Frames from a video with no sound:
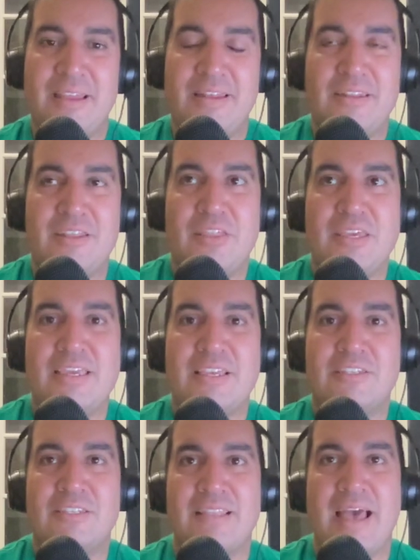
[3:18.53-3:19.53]
the thing
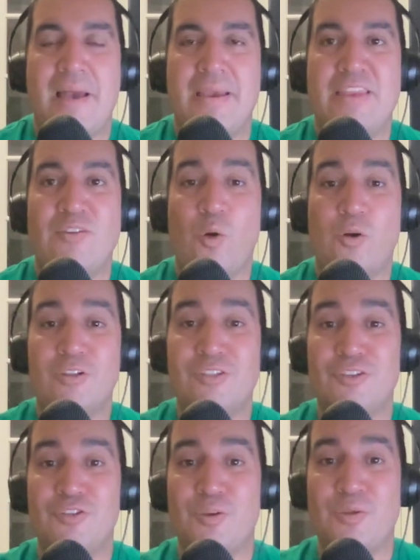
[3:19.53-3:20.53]
is that in order
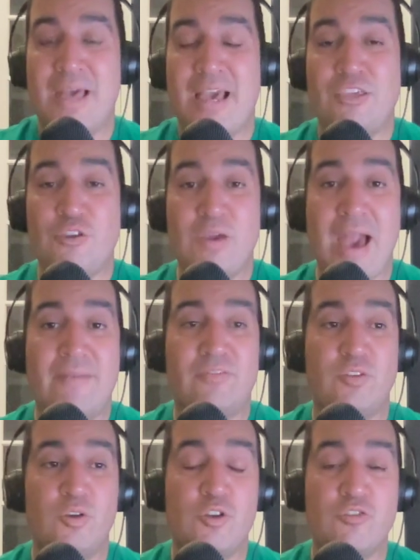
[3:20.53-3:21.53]
to do that, you have to
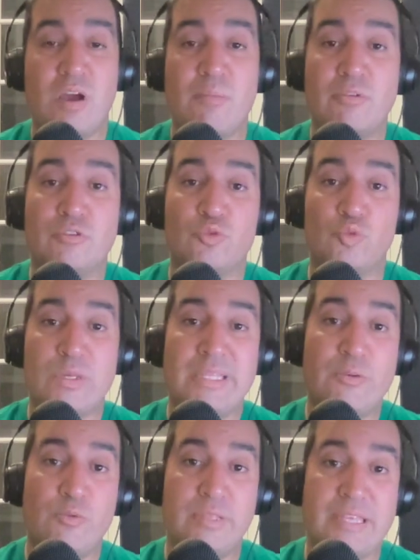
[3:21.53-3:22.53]
know your numbers
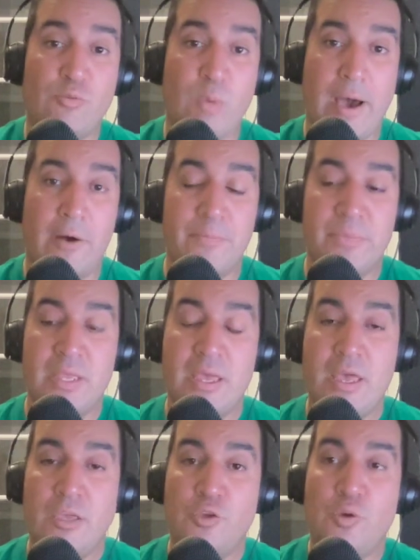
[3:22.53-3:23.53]
really, really well.
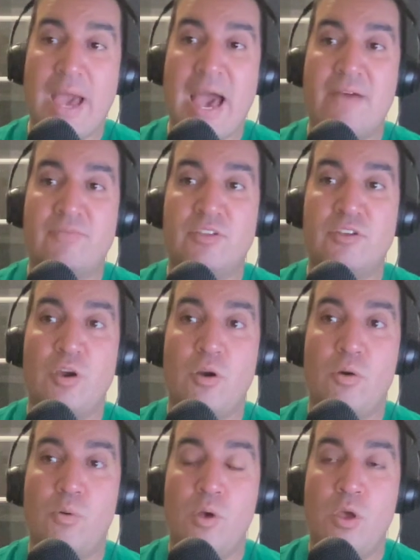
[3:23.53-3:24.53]
You have to
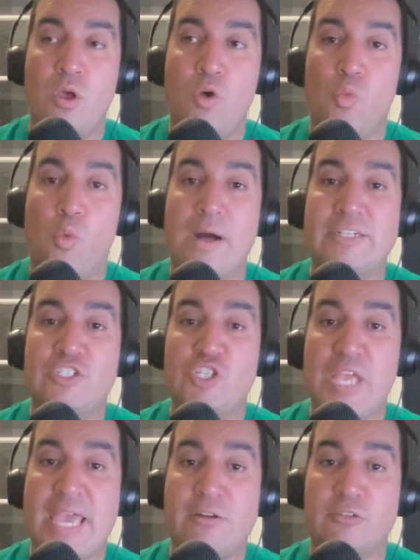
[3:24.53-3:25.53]
know what
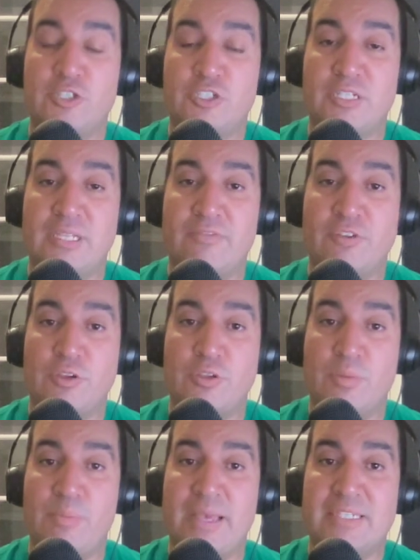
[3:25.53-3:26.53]
channels are delivering you
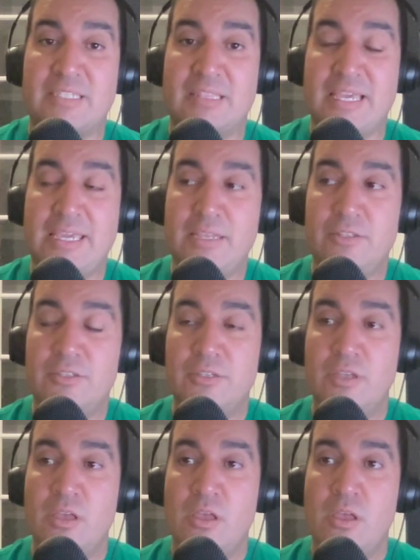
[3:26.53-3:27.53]
the best leads.
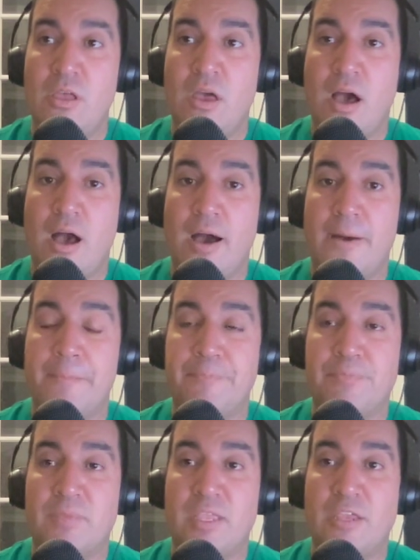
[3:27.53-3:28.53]

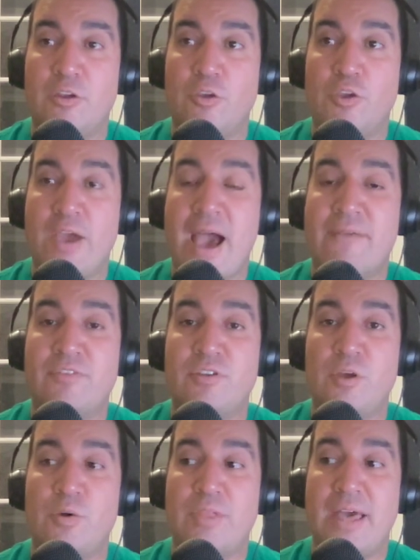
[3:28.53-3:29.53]
You have to
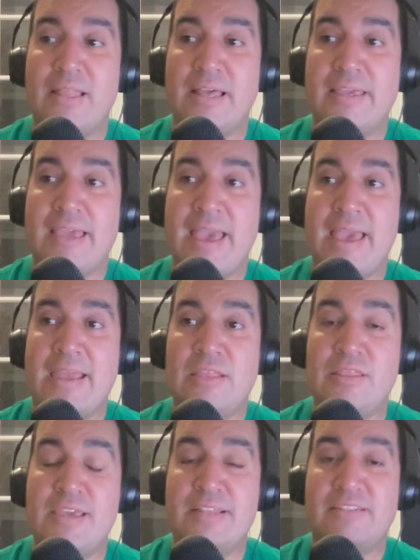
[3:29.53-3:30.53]
know that like, hey,
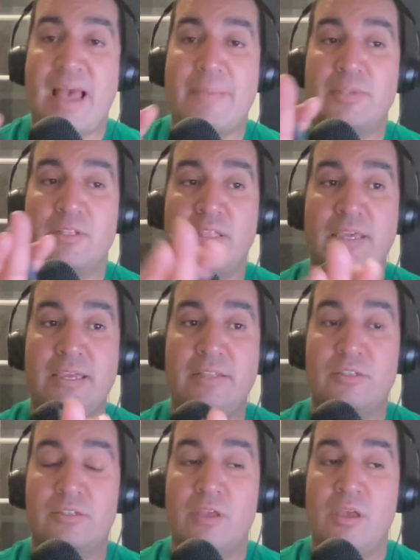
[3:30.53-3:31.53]
these types of
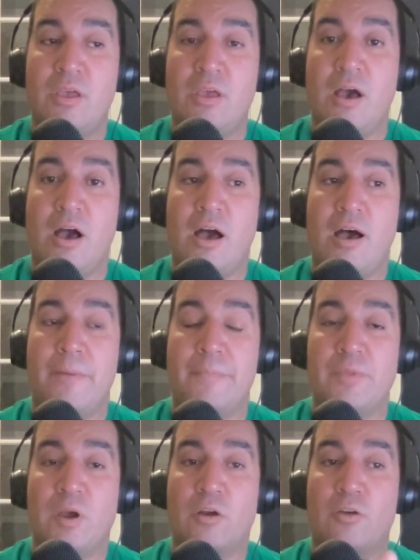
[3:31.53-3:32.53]
leads
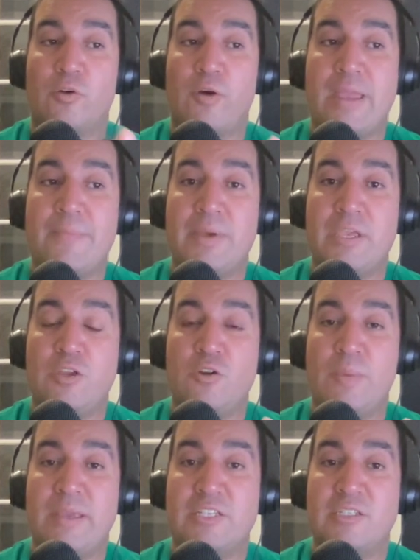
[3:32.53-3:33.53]
are great, but you don't
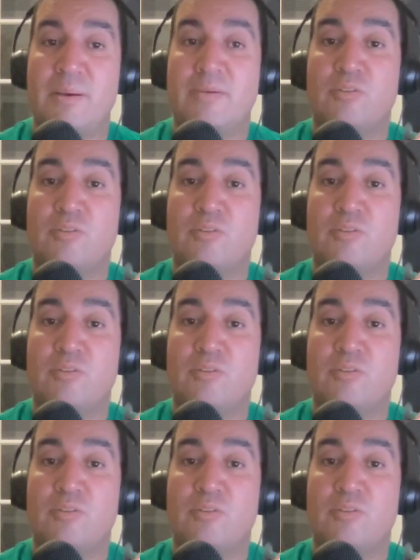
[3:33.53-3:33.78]
make as